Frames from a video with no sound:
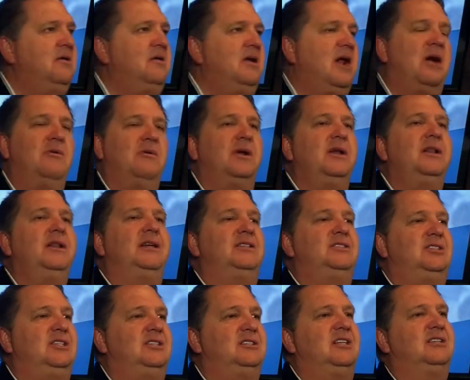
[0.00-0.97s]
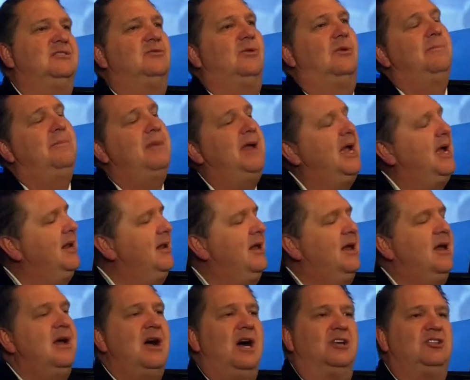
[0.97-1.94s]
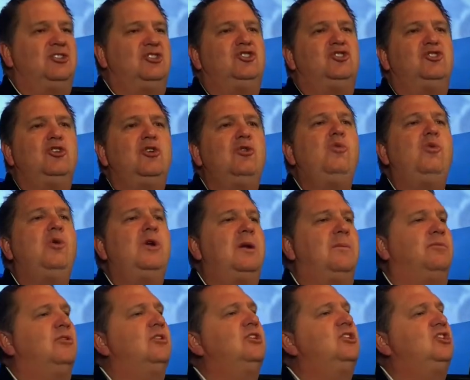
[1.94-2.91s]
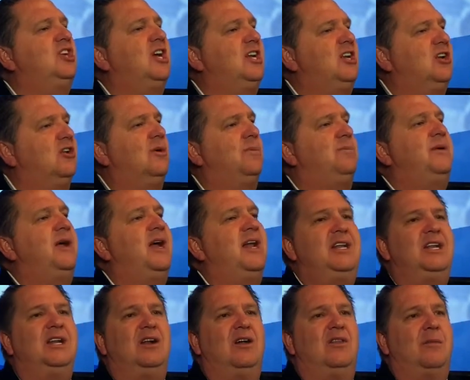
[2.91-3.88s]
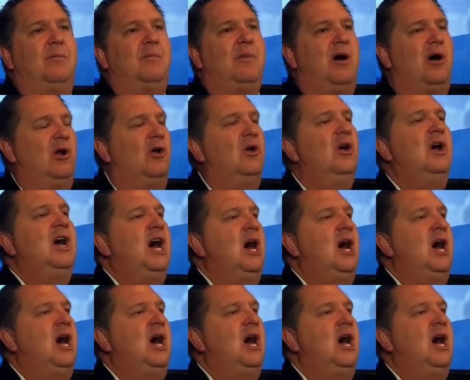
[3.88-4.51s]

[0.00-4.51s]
not really. She says, well, man, I sure would appreciate your opinion on the model.